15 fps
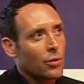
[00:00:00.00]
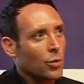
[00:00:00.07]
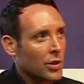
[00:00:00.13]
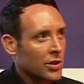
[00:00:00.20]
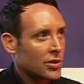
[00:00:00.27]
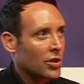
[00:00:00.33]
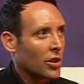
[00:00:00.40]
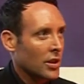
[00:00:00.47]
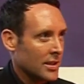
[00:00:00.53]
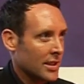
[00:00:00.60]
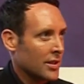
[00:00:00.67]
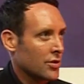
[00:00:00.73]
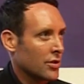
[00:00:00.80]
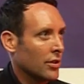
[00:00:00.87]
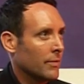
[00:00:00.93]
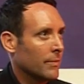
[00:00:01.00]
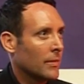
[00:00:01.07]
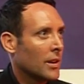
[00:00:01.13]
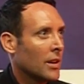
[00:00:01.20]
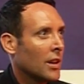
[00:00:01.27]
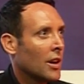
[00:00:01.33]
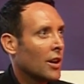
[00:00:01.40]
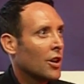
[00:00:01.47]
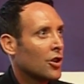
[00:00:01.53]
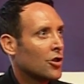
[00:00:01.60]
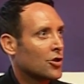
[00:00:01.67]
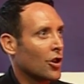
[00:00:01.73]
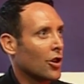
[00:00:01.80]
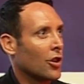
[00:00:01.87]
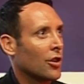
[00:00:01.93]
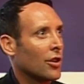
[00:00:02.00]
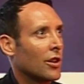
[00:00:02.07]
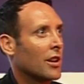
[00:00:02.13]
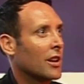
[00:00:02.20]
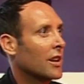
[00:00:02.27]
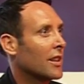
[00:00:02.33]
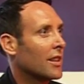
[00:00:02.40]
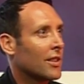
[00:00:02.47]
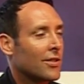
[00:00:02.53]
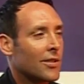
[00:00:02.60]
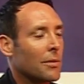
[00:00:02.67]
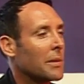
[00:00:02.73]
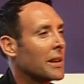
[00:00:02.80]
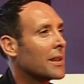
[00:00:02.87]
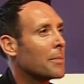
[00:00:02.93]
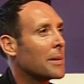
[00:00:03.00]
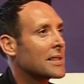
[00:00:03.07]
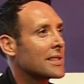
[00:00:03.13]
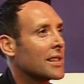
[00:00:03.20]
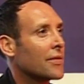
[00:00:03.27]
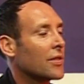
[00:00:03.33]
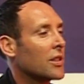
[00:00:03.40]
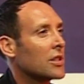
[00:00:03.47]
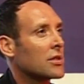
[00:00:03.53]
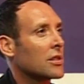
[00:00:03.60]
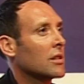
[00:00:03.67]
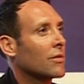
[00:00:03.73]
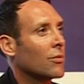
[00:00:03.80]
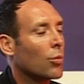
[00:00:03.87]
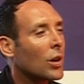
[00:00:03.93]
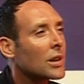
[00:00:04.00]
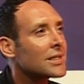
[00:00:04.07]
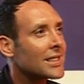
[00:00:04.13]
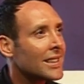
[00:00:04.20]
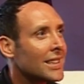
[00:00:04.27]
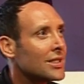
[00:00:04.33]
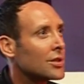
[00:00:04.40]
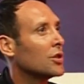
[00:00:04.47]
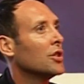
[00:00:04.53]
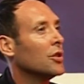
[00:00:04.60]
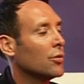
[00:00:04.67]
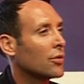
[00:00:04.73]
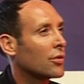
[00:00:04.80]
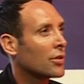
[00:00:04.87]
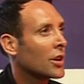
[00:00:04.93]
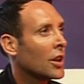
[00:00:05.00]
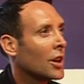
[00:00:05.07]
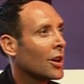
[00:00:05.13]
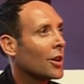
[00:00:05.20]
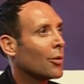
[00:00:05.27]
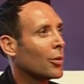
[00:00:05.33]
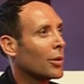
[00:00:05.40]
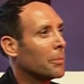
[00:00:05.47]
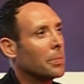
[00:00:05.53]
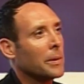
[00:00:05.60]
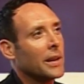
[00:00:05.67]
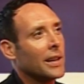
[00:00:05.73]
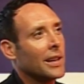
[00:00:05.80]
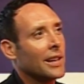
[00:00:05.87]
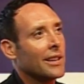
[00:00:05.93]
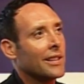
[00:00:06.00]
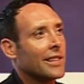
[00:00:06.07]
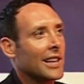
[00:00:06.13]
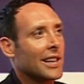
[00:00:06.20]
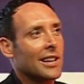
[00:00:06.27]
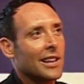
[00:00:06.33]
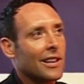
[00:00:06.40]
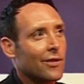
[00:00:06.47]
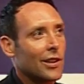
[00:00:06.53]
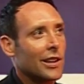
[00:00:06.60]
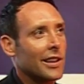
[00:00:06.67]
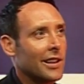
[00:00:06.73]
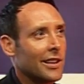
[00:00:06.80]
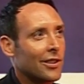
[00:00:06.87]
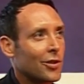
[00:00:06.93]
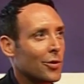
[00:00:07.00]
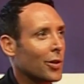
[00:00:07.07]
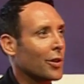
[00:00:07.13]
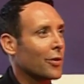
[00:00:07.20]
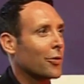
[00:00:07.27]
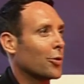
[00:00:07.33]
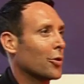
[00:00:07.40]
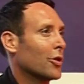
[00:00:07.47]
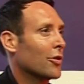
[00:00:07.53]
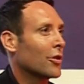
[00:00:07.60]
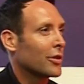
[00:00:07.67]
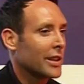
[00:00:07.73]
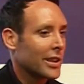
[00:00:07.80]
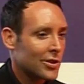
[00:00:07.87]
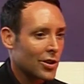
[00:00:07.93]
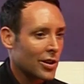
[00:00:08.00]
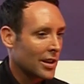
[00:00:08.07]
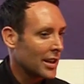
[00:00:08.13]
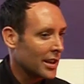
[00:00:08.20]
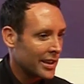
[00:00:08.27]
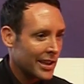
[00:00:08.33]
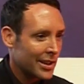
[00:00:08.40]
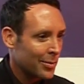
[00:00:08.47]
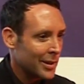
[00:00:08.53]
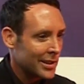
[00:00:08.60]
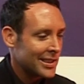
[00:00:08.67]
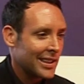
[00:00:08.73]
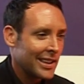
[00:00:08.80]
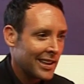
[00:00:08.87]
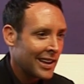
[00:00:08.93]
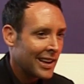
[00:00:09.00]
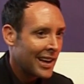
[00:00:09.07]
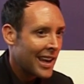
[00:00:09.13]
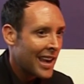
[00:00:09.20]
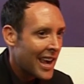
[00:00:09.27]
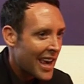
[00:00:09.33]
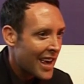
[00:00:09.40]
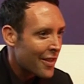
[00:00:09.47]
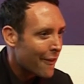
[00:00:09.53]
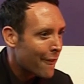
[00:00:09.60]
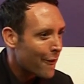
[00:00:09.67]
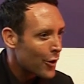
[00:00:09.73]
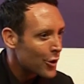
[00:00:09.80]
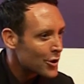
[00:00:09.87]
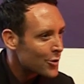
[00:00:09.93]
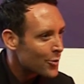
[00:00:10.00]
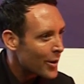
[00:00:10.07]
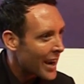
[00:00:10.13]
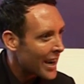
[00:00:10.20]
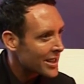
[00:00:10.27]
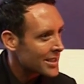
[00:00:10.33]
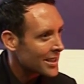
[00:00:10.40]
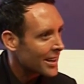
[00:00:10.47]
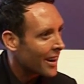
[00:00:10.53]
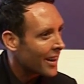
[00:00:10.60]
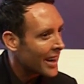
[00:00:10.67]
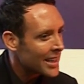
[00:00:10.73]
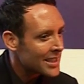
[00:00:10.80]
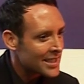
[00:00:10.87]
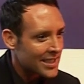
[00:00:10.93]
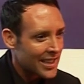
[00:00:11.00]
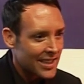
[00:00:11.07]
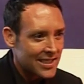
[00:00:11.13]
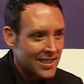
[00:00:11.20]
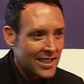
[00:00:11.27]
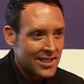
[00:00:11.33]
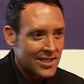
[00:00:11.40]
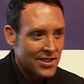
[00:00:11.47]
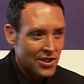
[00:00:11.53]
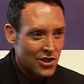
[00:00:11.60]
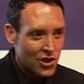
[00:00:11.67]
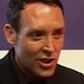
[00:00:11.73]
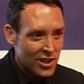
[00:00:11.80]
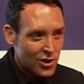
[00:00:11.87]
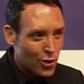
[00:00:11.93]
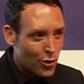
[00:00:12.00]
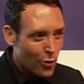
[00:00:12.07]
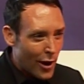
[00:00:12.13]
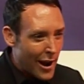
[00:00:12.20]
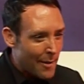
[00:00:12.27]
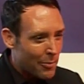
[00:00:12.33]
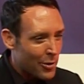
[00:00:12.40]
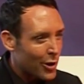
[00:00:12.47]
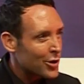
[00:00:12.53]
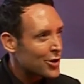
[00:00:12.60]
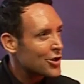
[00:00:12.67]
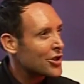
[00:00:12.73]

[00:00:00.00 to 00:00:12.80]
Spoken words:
with scar tissue. So to me, the best definition of what is youth would be that lovely 3 or 4-year-old, that toddler that we see. And the first reaction, our instinct, is to just grab those